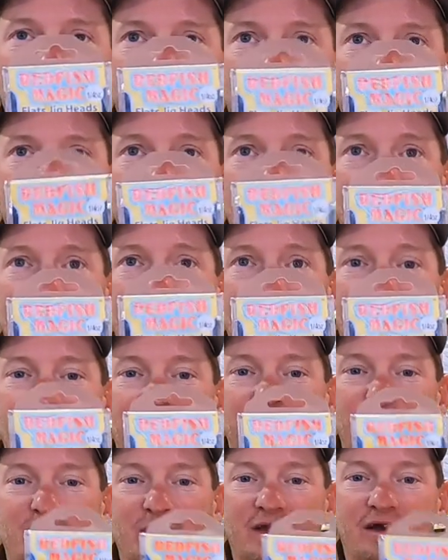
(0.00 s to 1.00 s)
with the jig
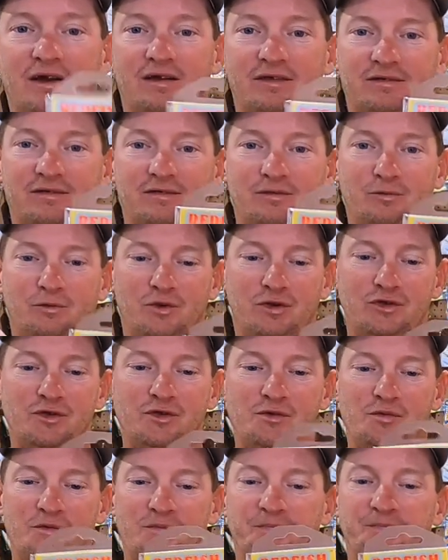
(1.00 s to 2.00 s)
heads, because when
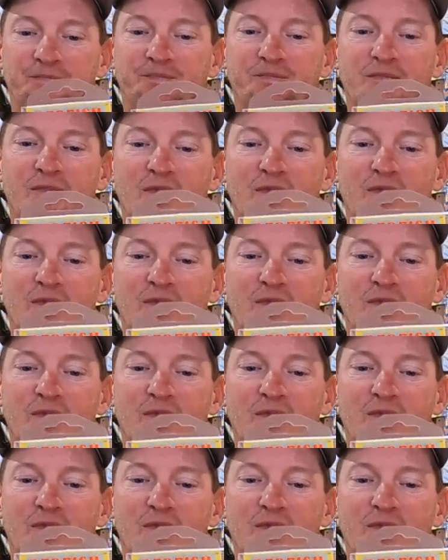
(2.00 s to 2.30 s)
you